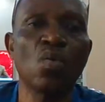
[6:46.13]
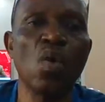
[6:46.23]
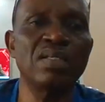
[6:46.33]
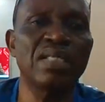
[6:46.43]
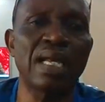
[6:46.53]

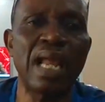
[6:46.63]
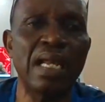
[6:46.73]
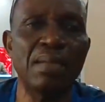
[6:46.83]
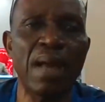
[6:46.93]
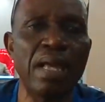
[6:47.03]
Once an
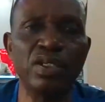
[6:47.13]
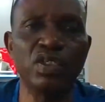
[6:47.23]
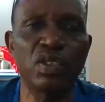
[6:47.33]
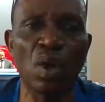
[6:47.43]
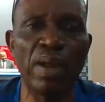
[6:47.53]
alibi
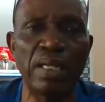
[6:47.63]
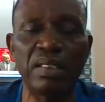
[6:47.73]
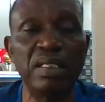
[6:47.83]
is correct,